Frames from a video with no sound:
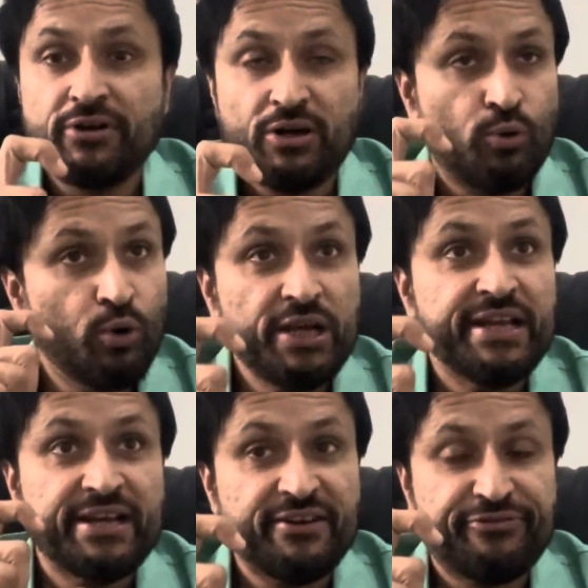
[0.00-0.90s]

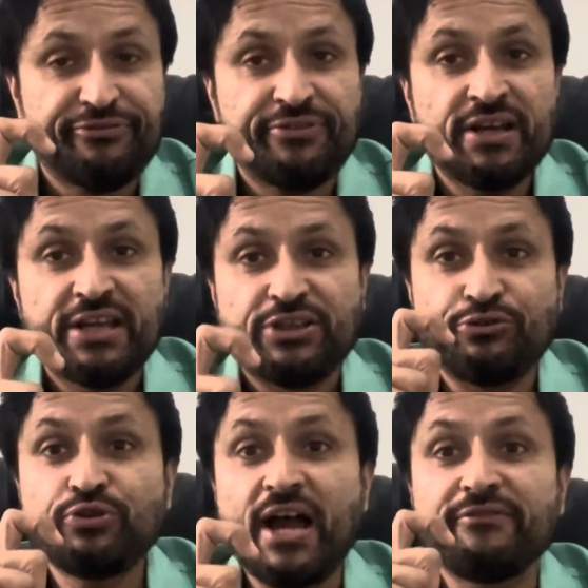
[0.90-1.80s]
only if
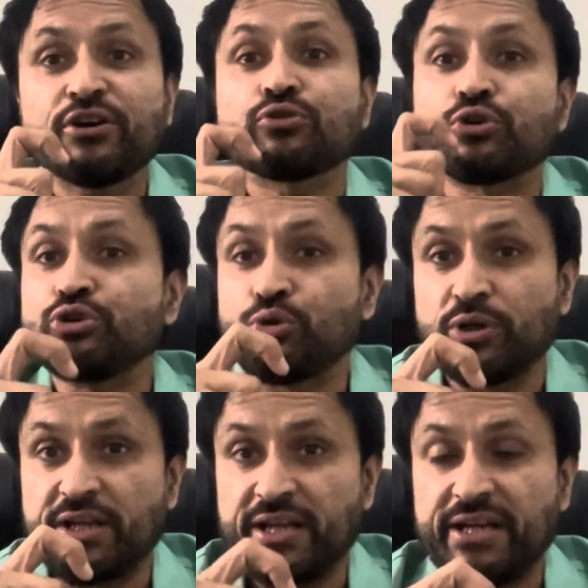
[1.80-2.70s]
you have a good
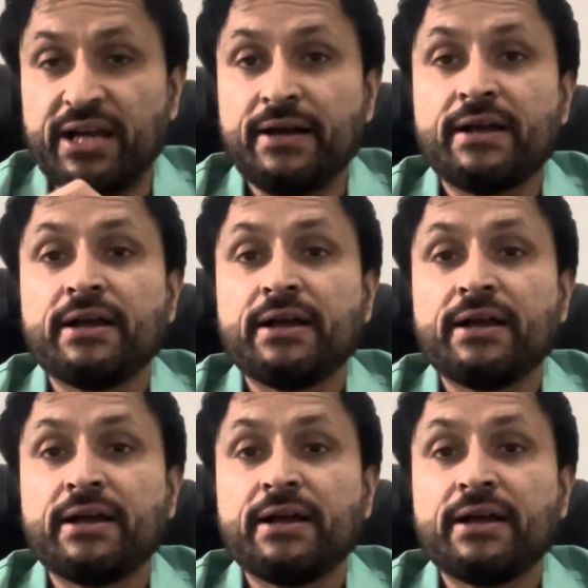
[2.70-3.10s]
donor area.